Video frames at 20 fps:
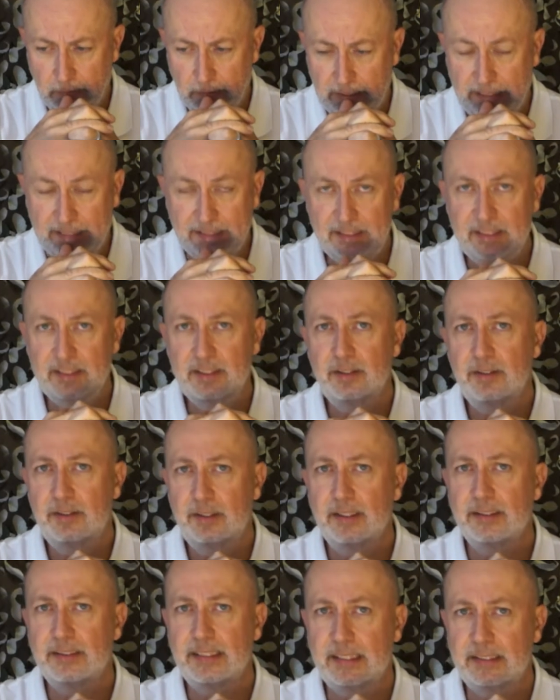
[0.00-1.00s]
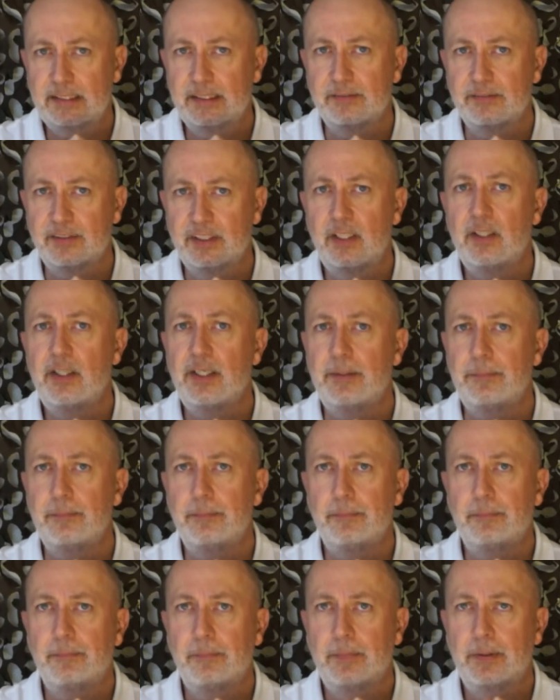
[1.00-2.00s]
It stood the test of time.
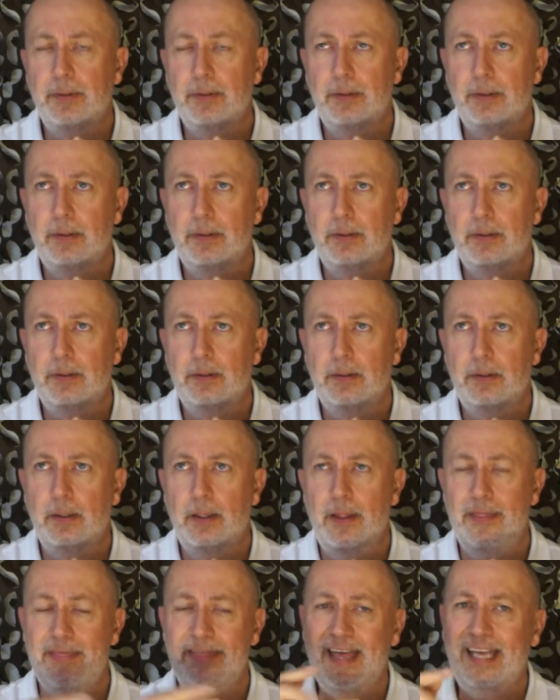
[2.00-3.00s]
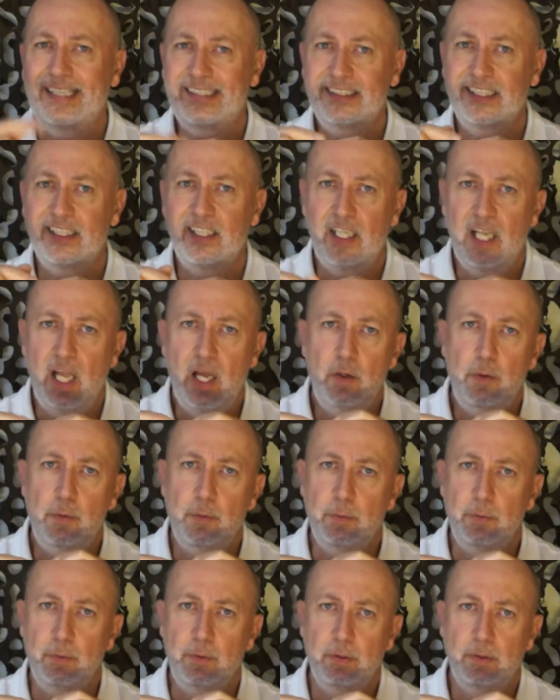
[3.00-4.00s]
That
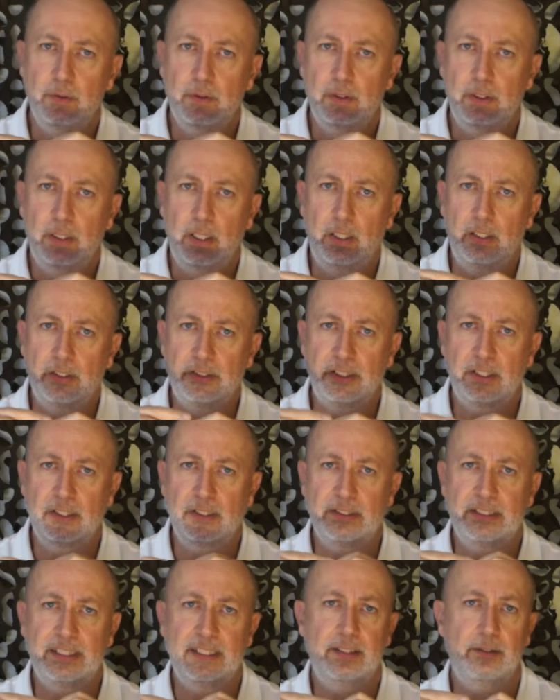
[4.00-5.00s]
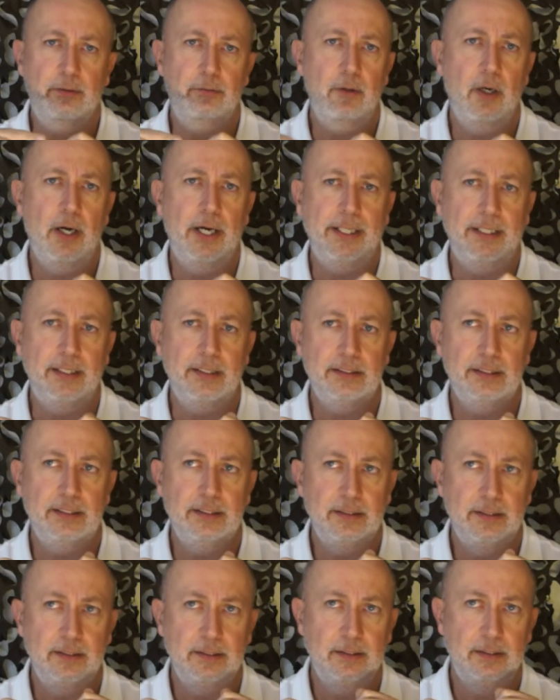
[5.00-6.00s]
alone has earned it the right
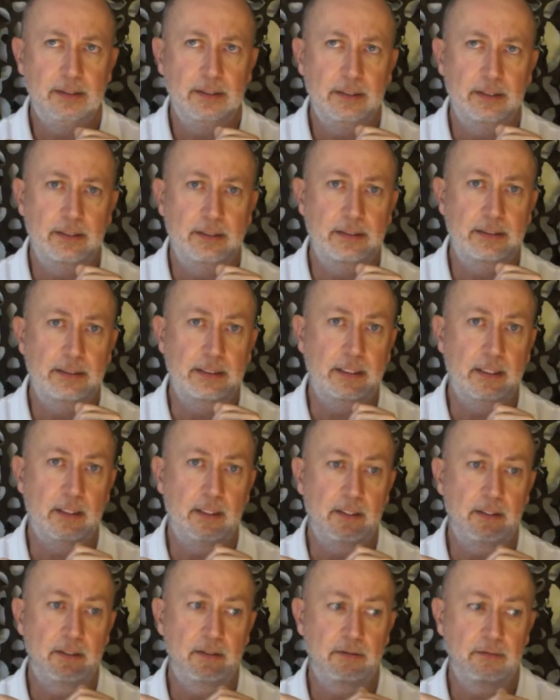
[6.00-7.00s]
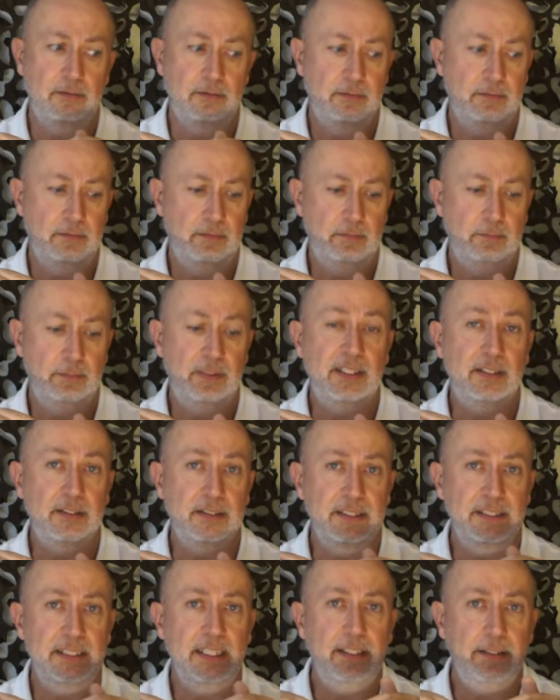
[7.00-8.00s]
to kind of be
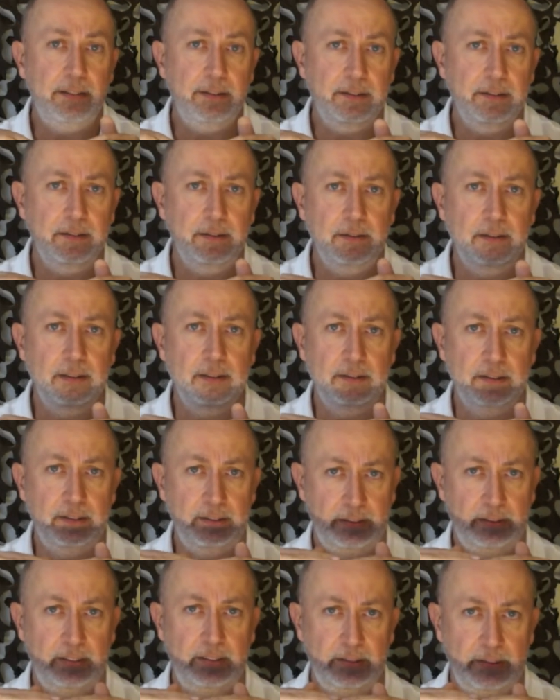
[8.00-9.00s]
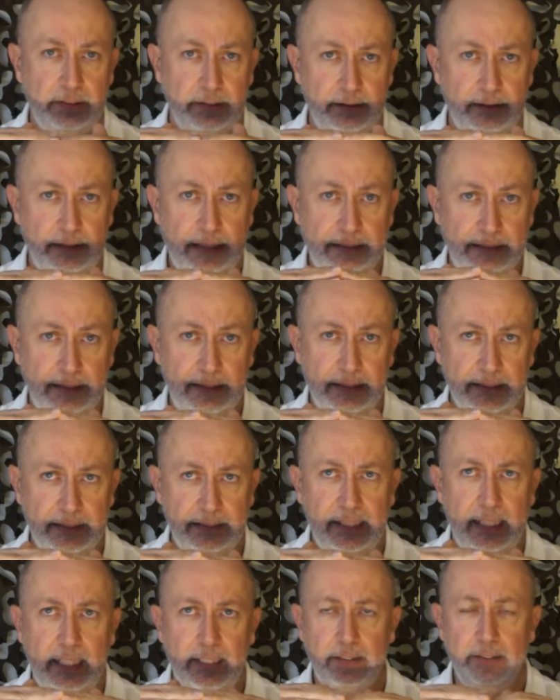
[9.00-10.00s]
considered as setting a
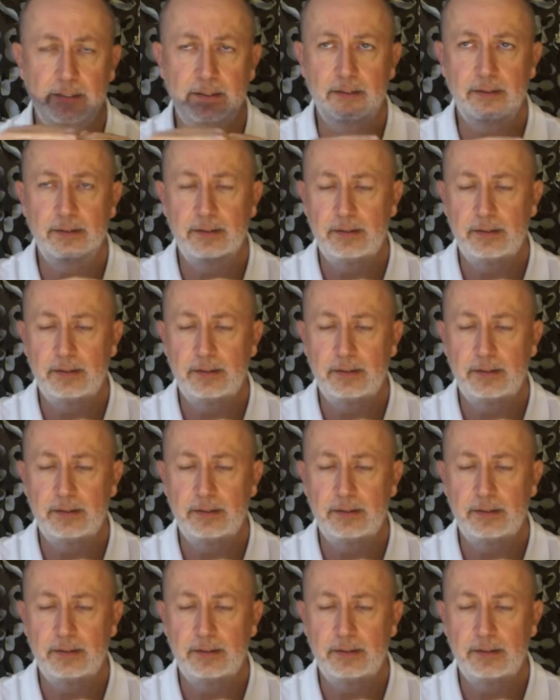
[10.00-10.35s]
standard.